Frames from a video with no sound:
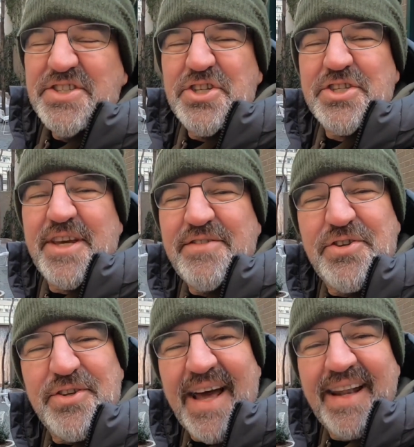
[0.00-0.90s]
just gives
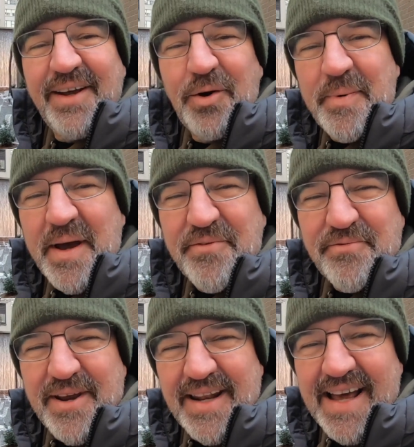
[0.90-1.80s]
you that little bit
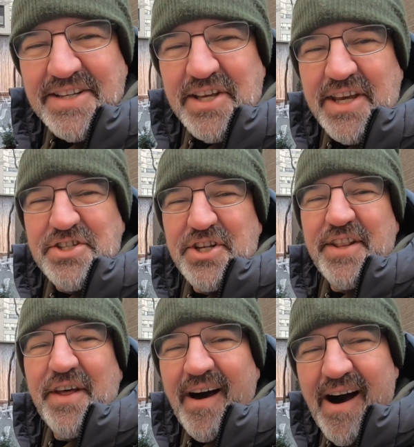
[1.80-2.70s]
of relaxation
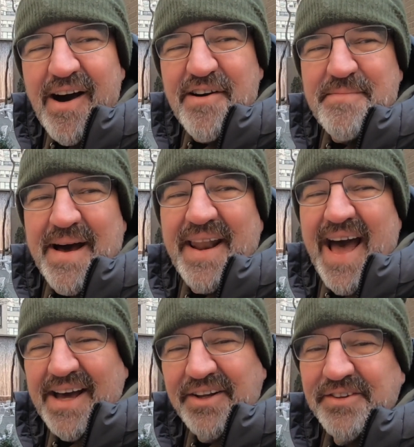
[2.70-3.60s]
in the heart of
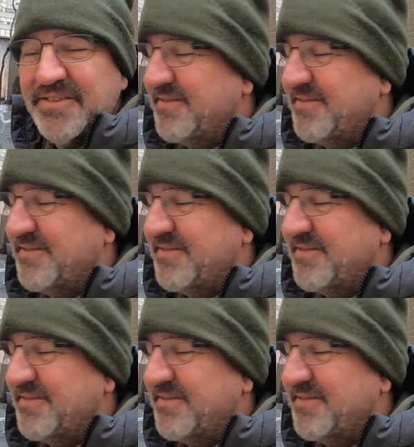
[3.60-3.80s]
Manhattan.